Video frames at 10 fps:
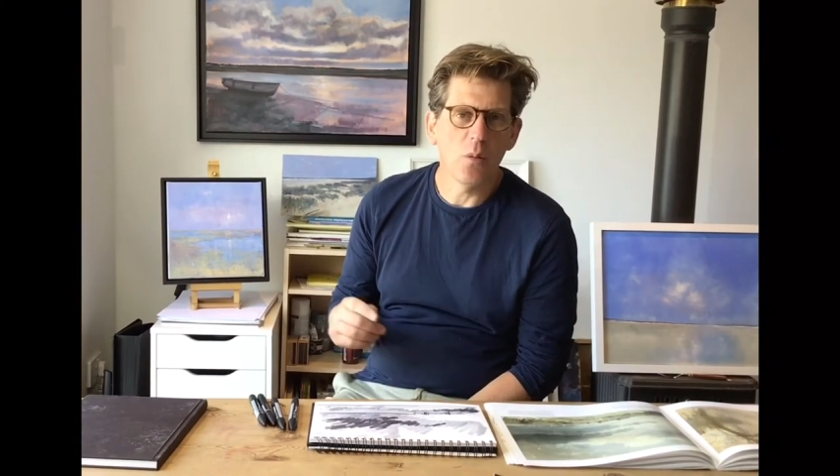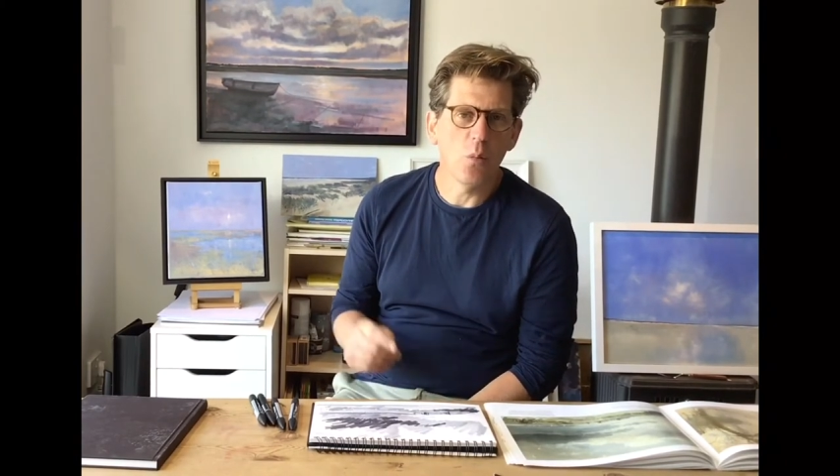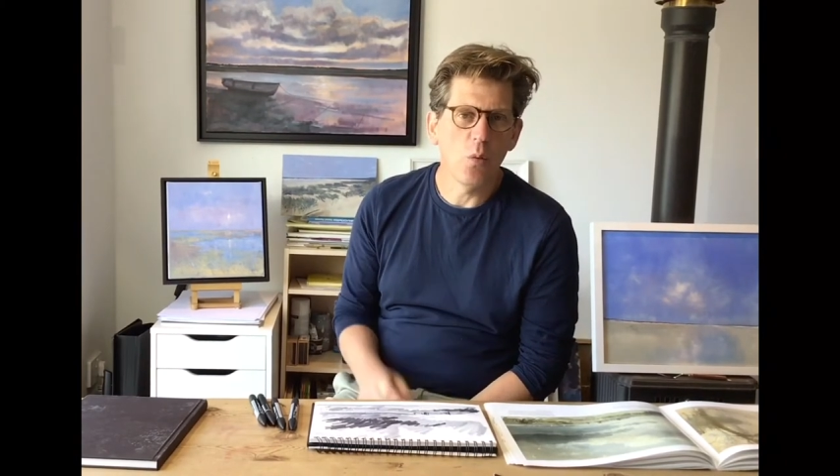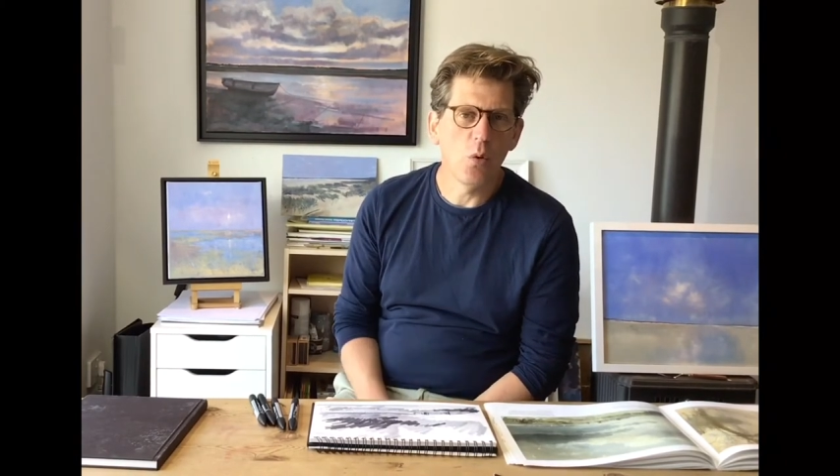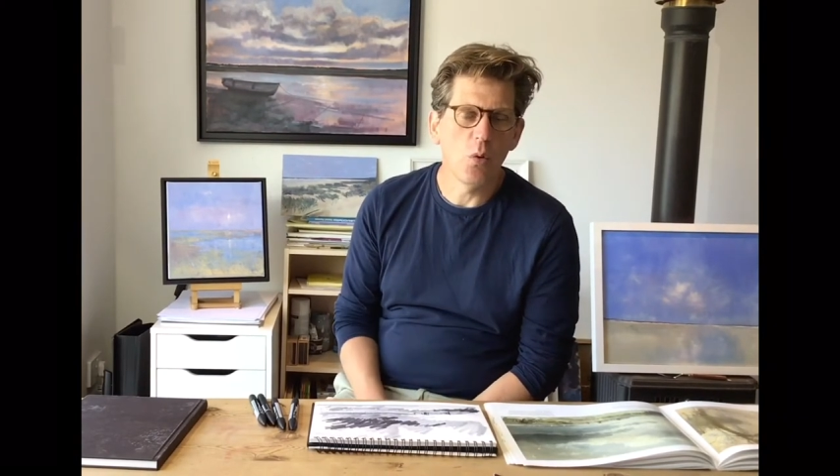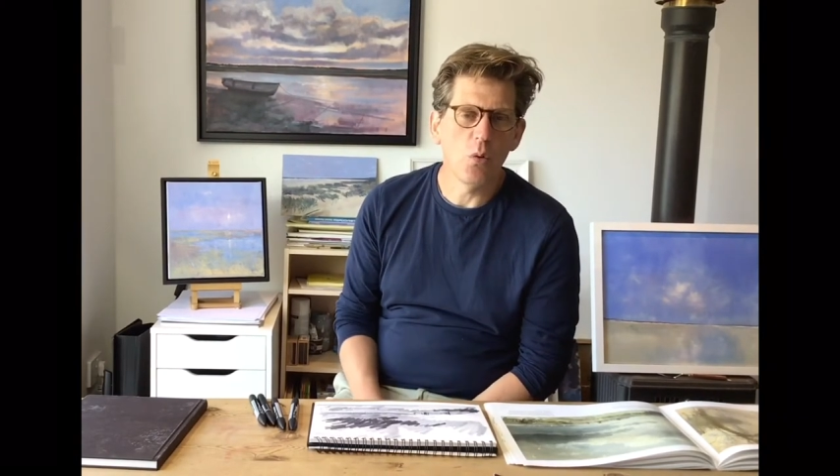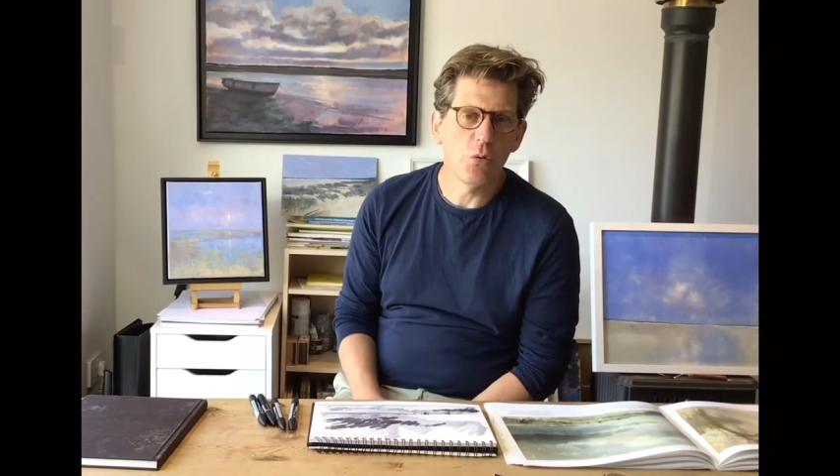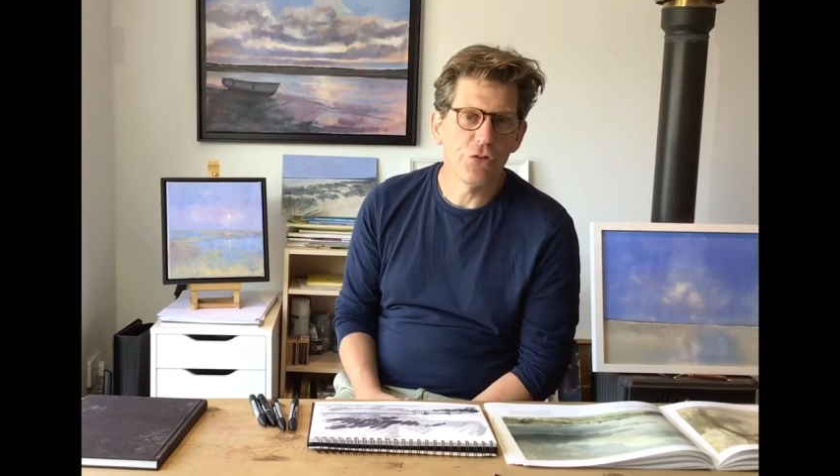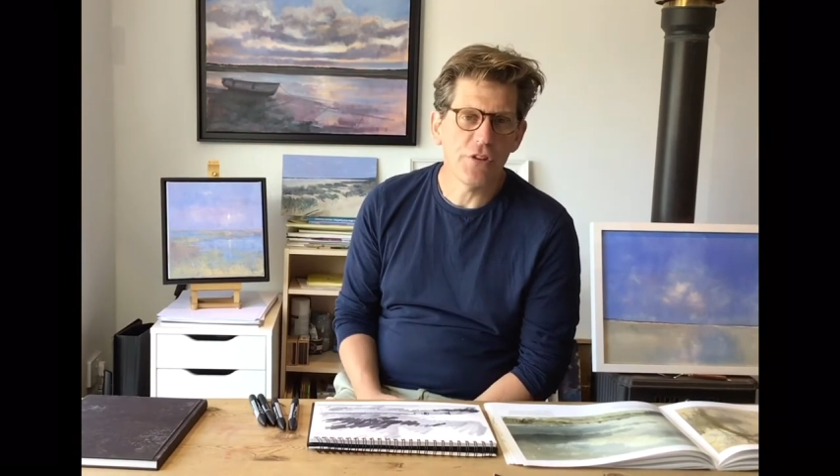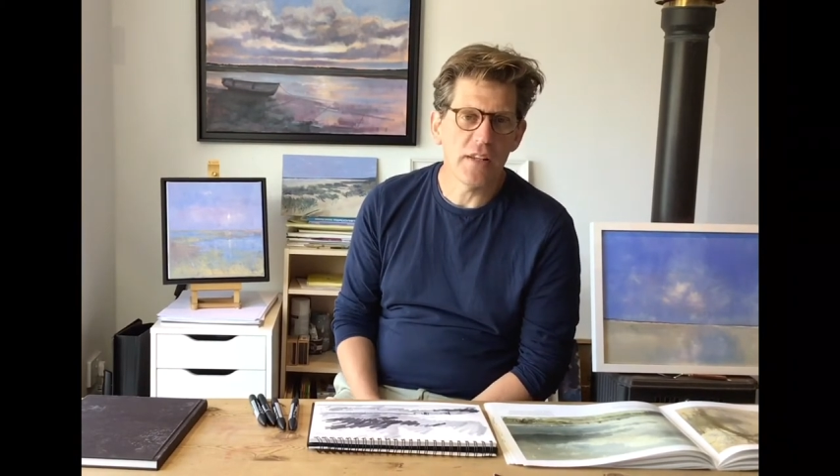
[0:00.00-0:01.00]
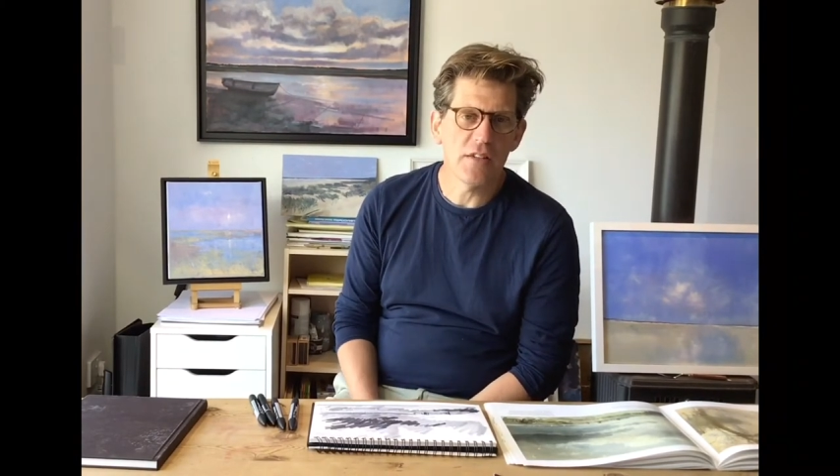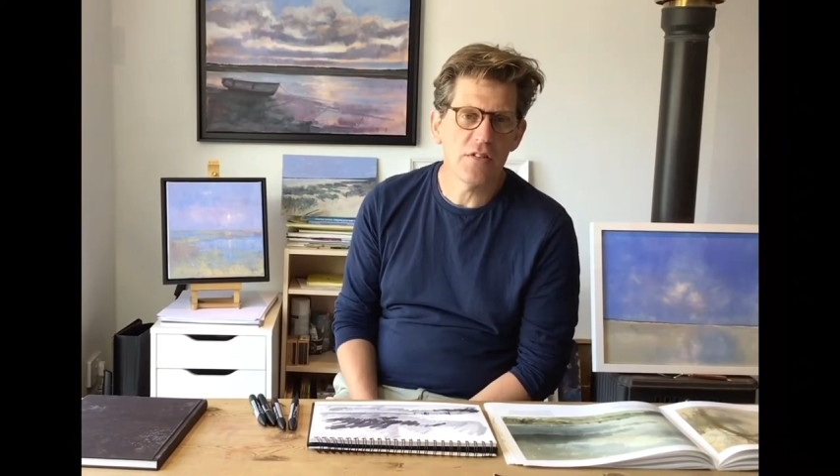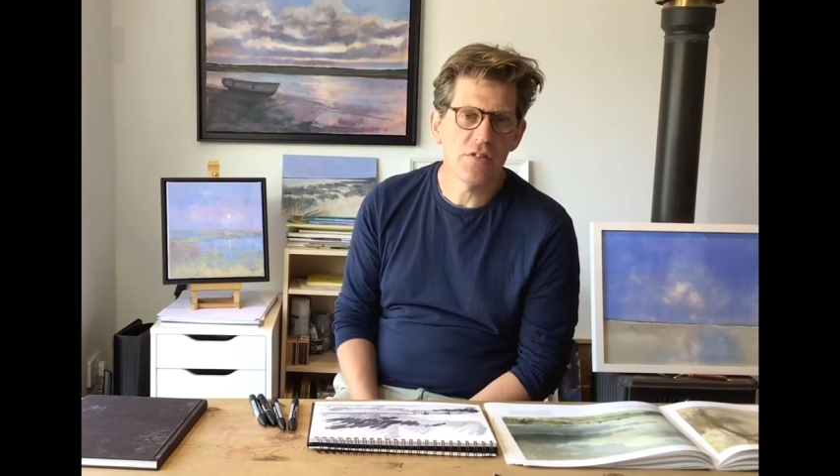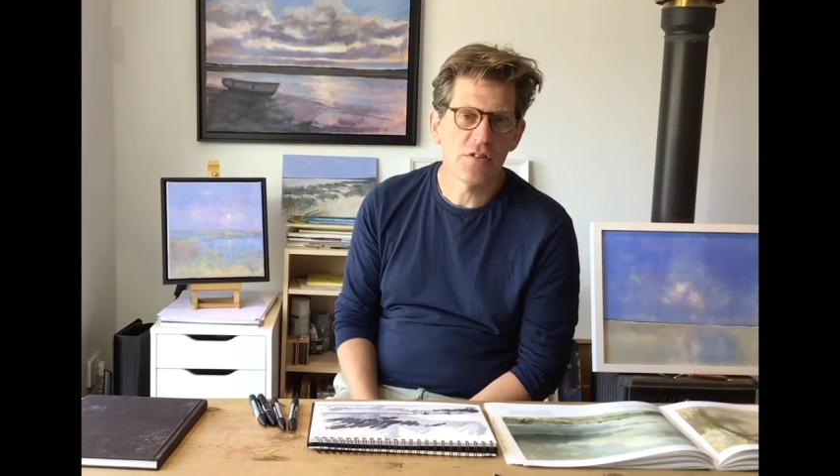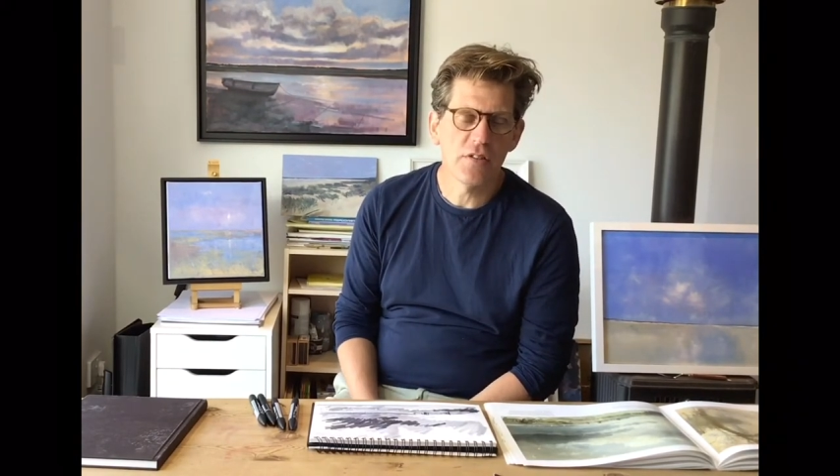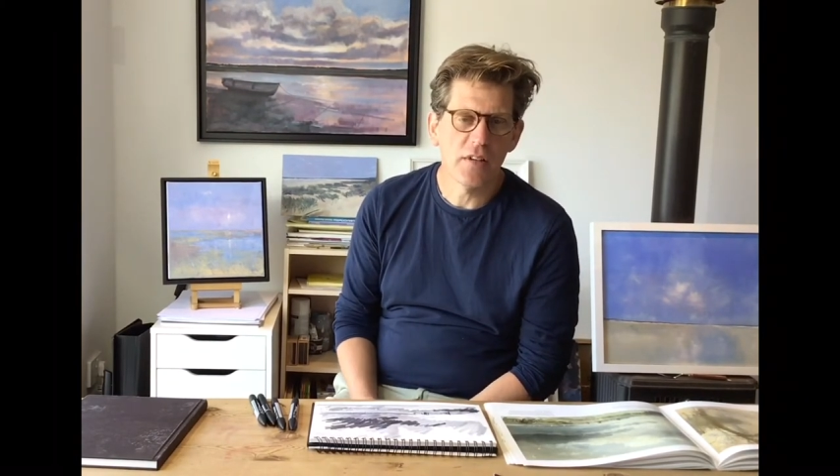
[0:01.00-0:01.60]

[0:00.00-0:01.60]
will send